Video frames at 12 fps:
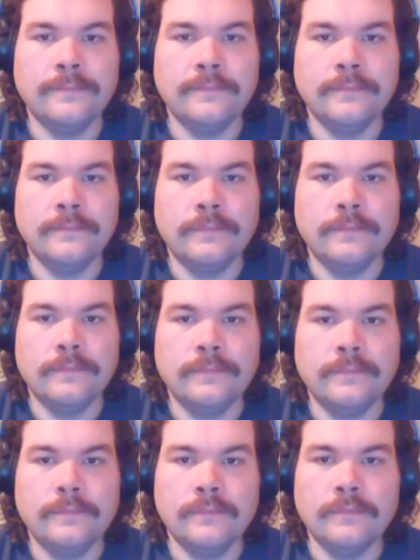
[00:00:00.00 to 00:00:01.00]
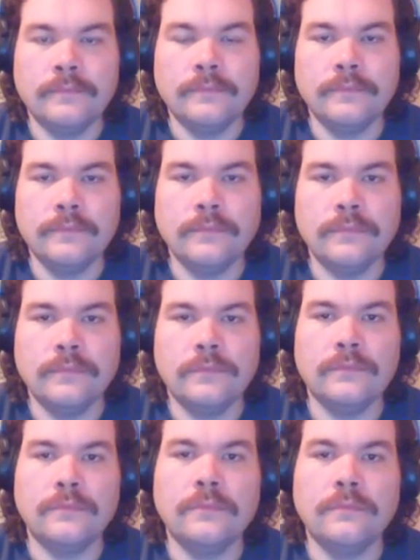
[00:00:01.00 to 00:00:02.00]

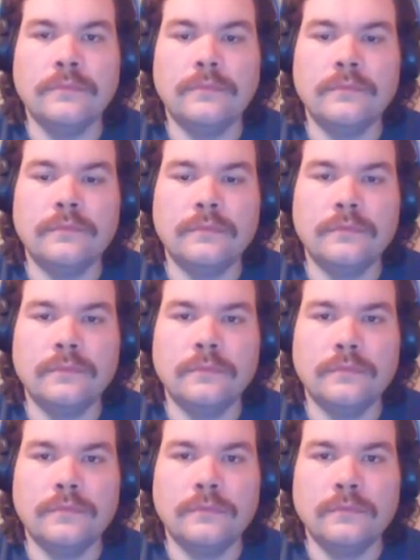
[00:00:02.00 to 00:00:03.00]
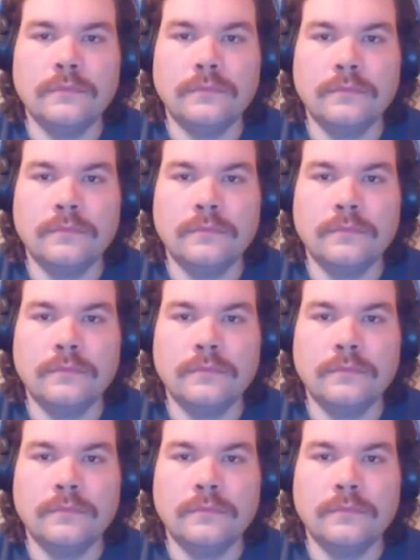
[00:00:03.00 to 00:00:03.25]
[no speech]